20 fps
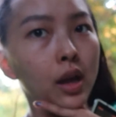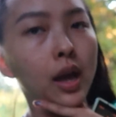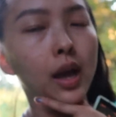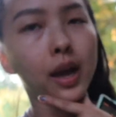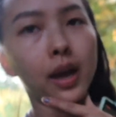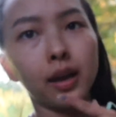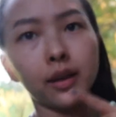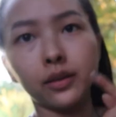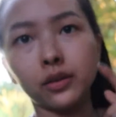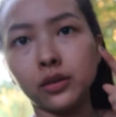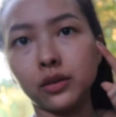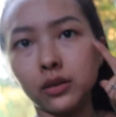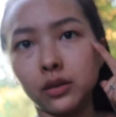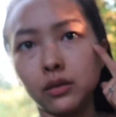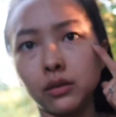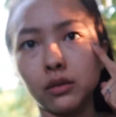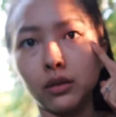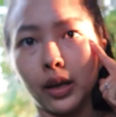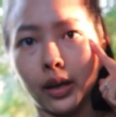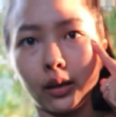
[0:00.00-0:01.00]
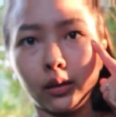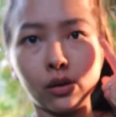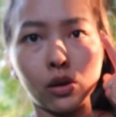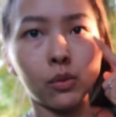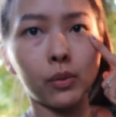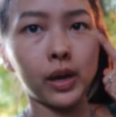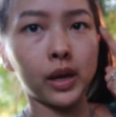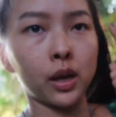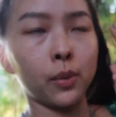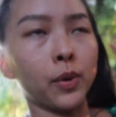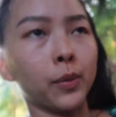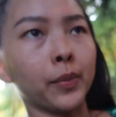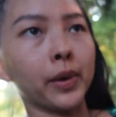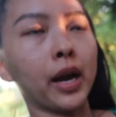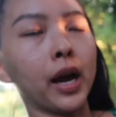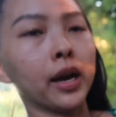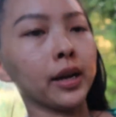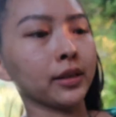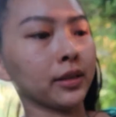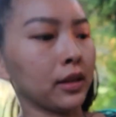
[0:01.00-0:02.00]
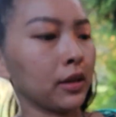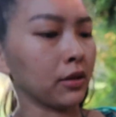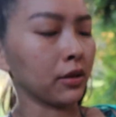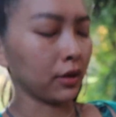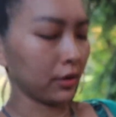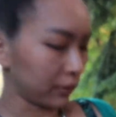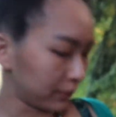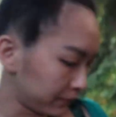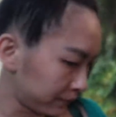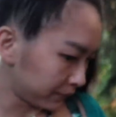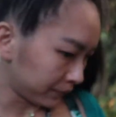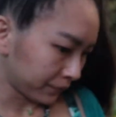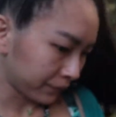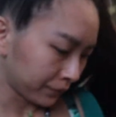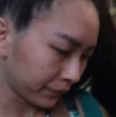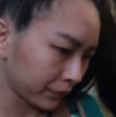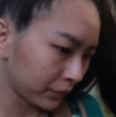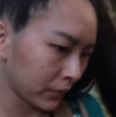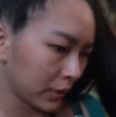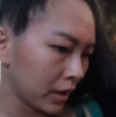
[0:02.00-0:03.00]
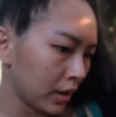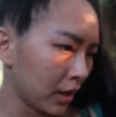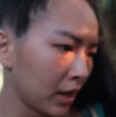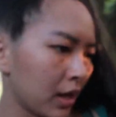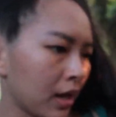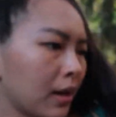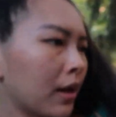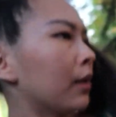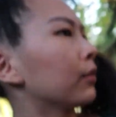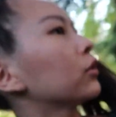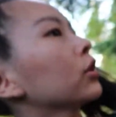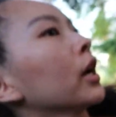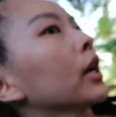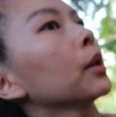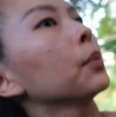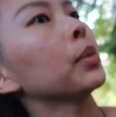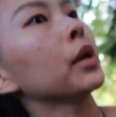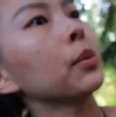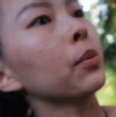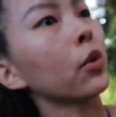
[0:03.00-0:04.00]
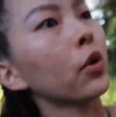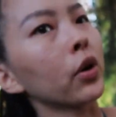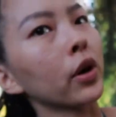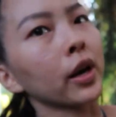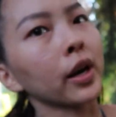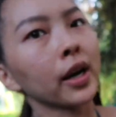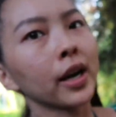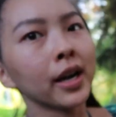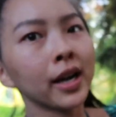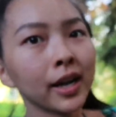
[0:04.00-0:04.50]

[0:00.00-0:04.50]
and like no makeup on my eyes either. I'm trying to be more,